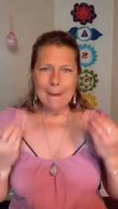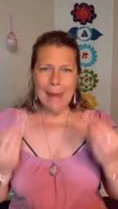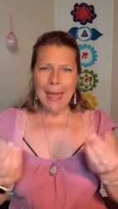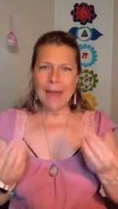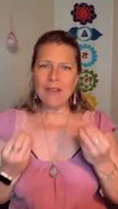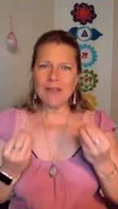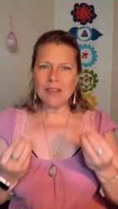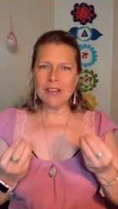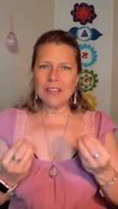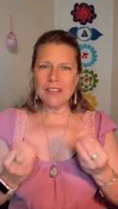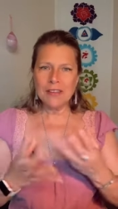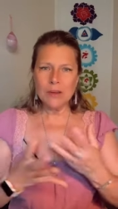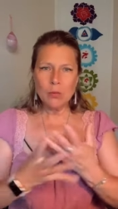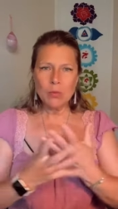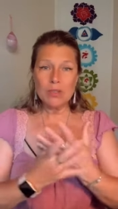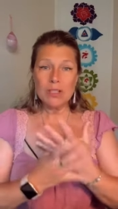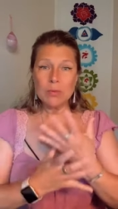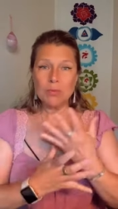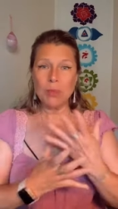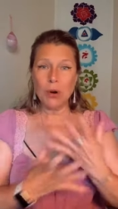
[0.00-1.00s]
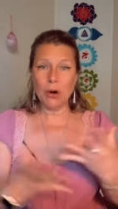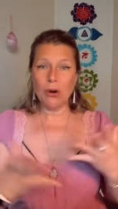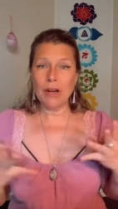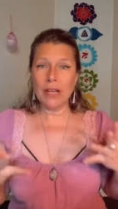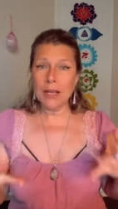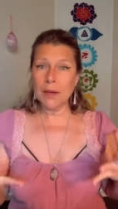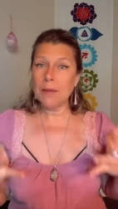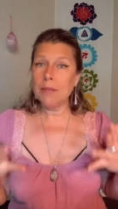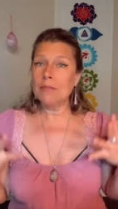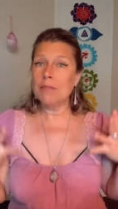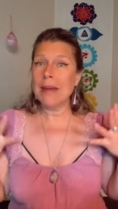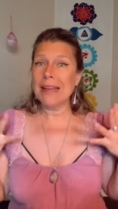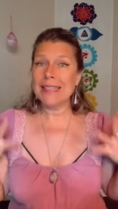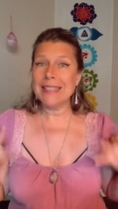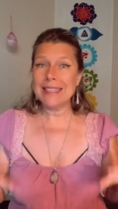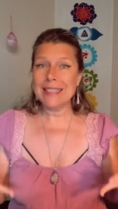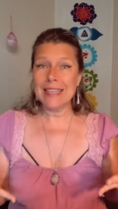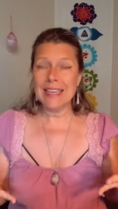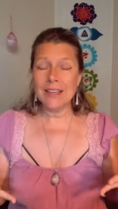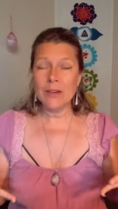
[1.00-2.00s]
Everything was burning. My
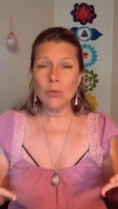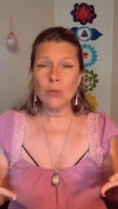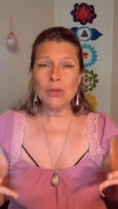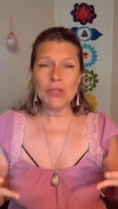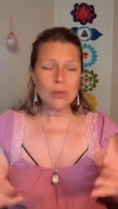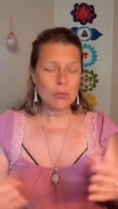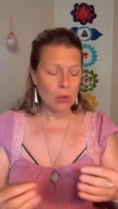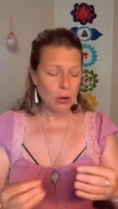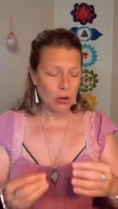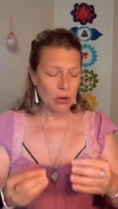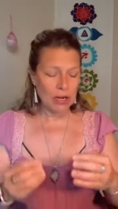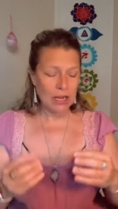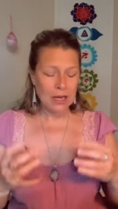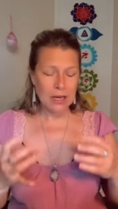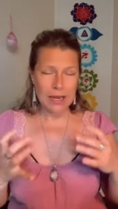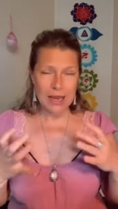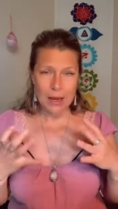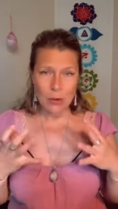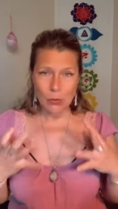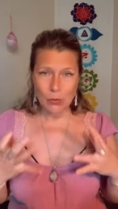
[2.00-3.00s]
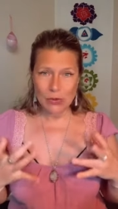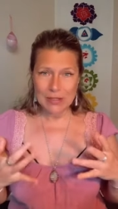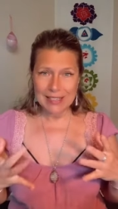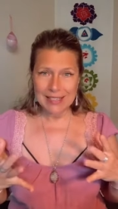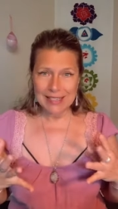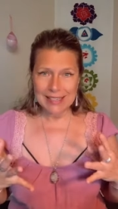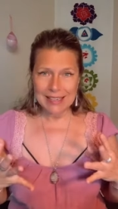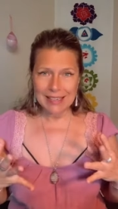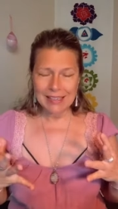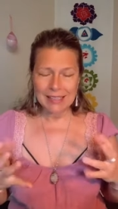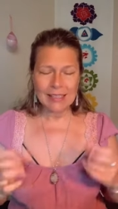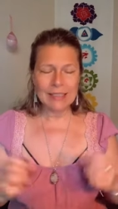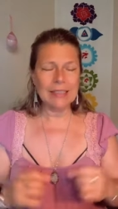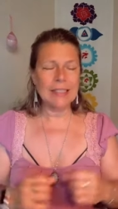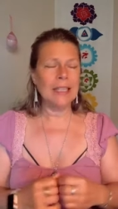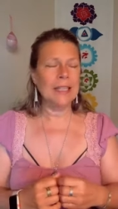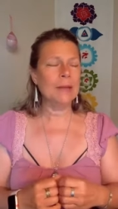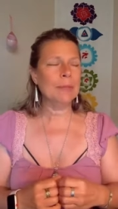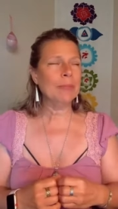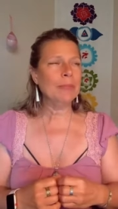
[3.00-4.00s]
skin was burning. It was
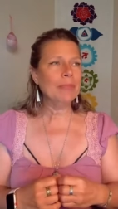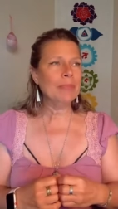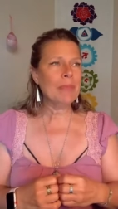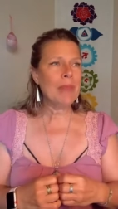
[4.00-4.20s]
tingling.